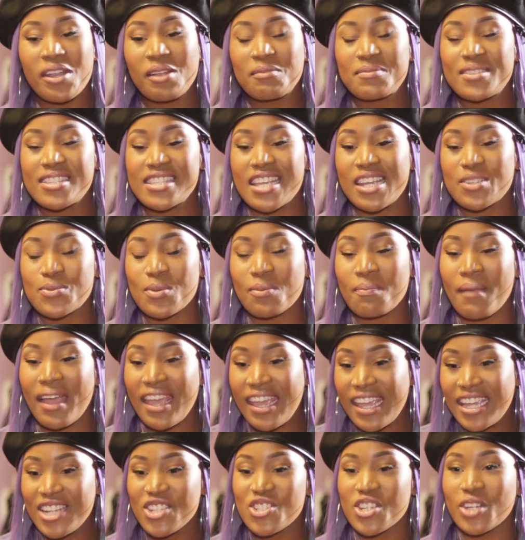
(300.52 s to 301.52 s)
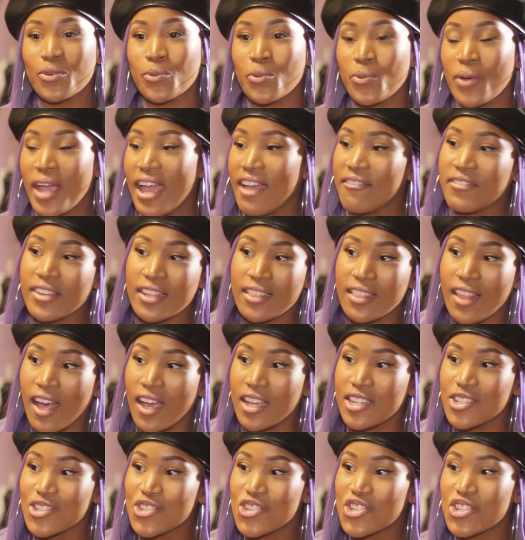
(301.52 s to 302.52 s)
So I went upstairs with my agent, we were having
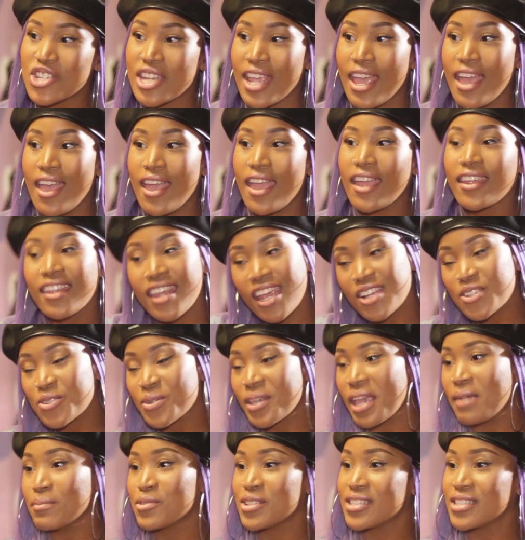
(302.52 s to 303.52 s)
lunch, and guess who